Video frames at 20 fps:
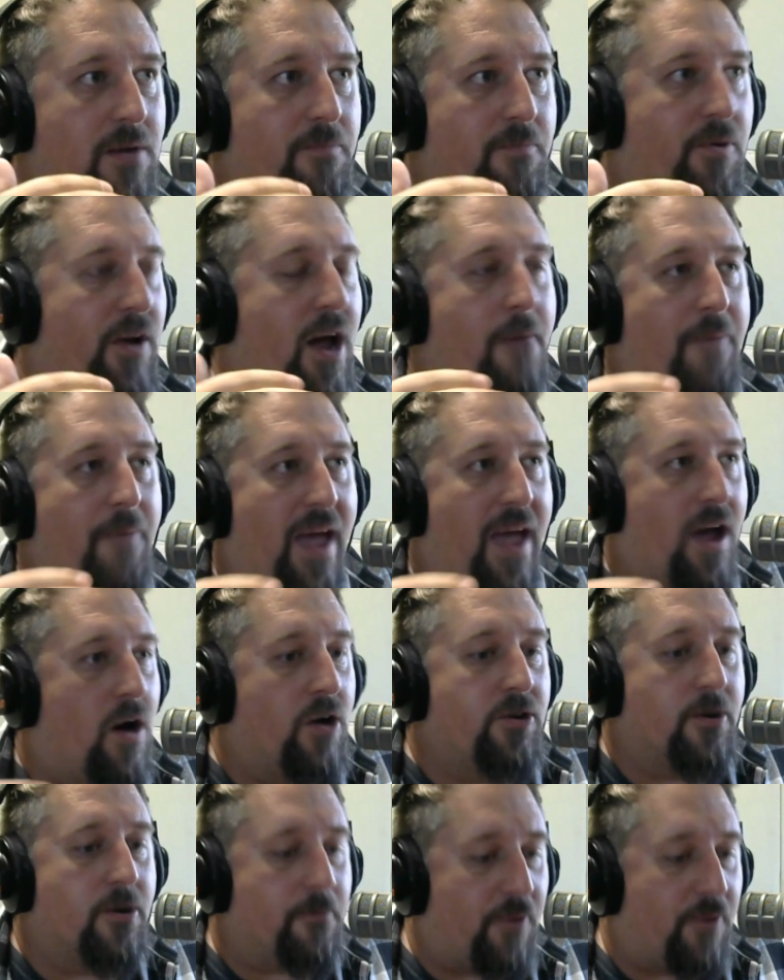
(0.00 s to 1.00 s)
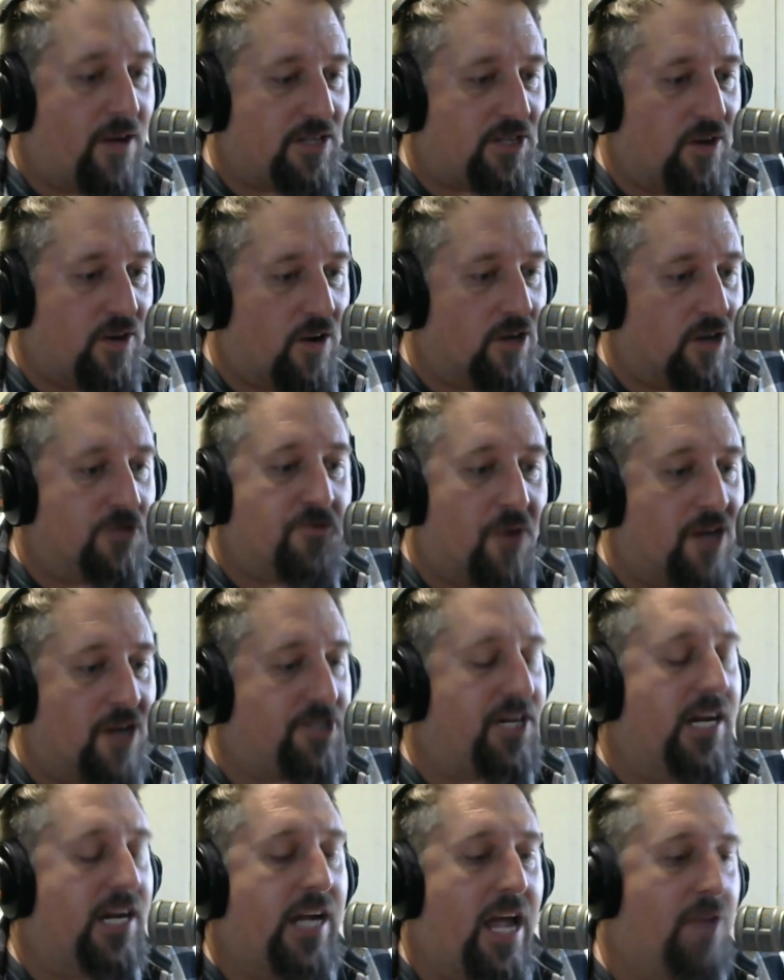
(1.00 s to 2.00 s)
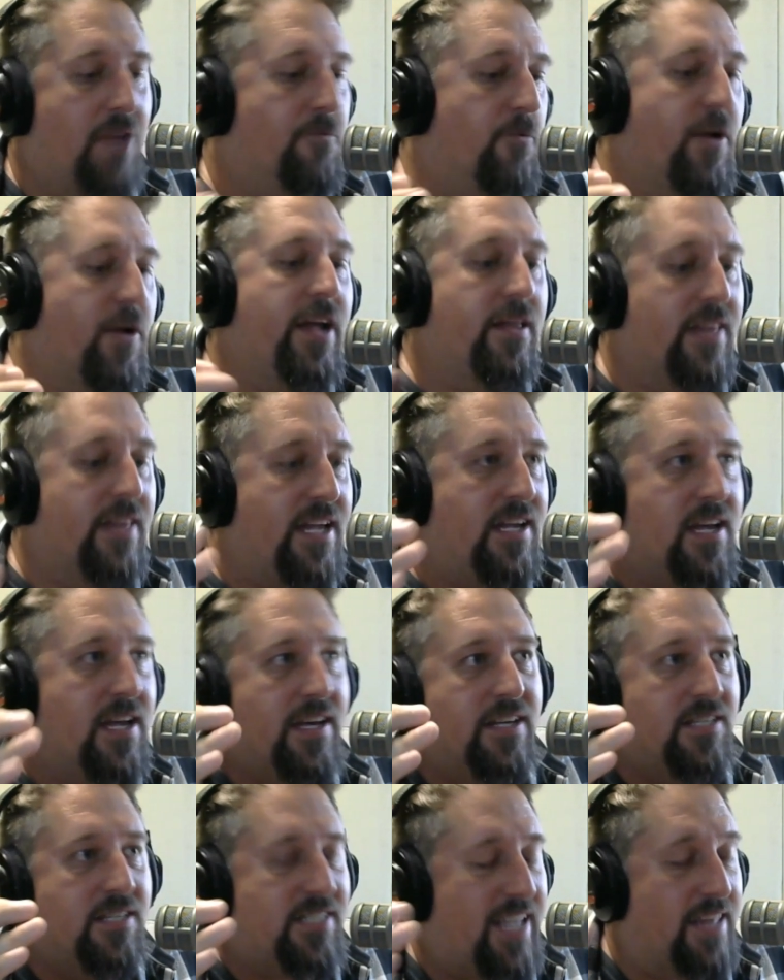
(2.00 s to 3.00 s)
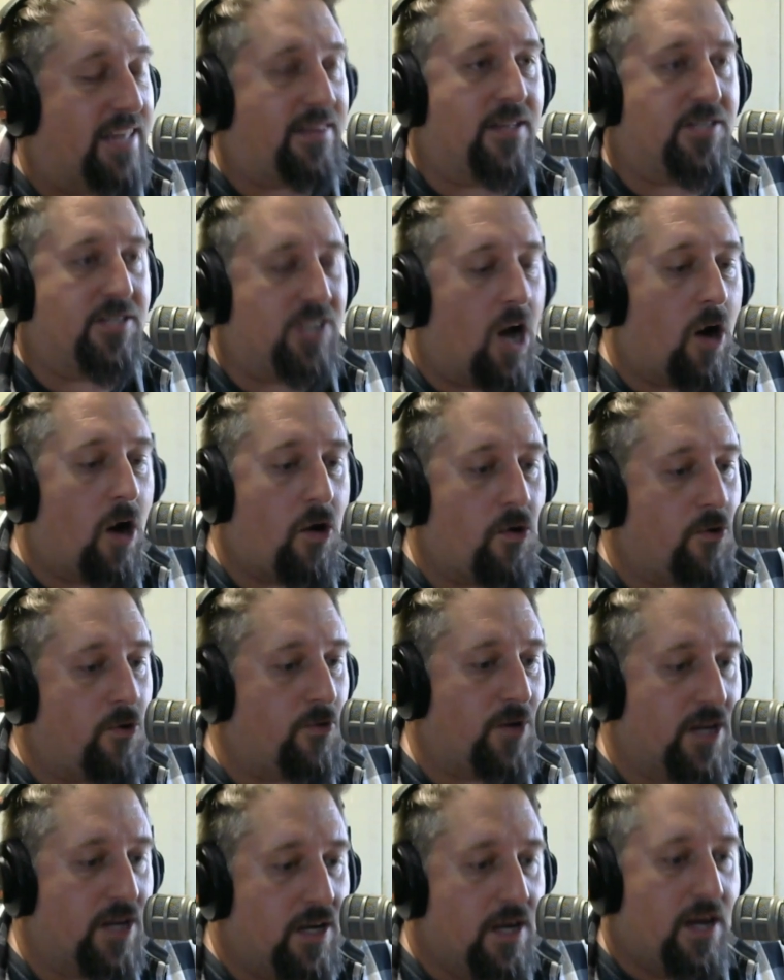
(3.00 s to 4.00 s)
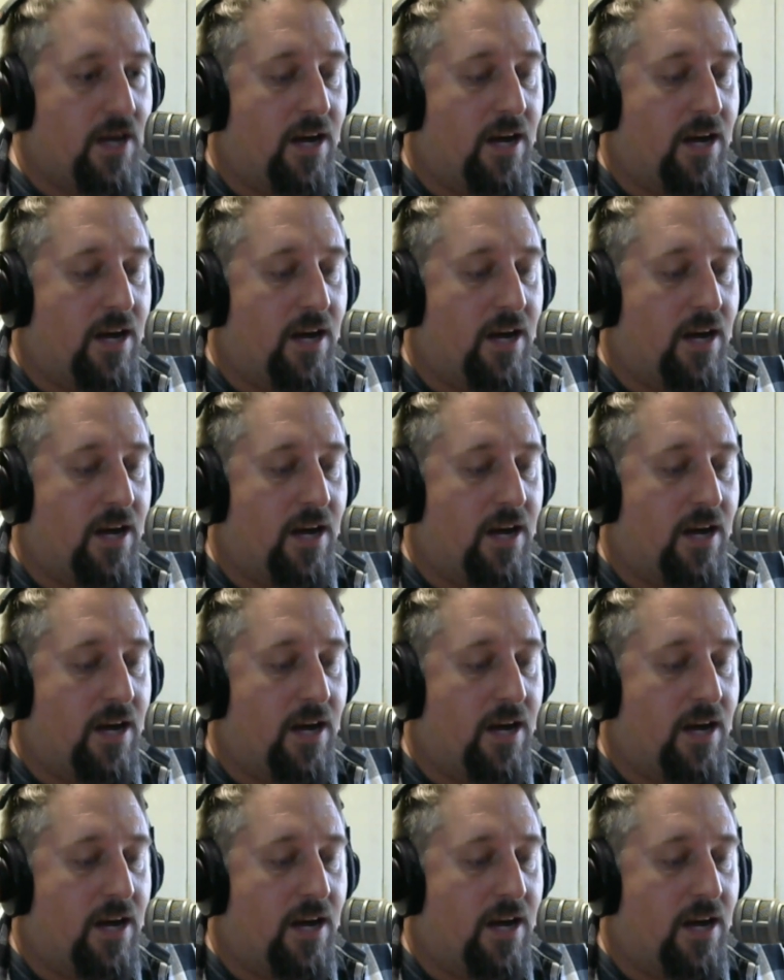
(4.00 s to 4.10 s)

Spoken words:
put up 100+ yards rushing and really set the tone,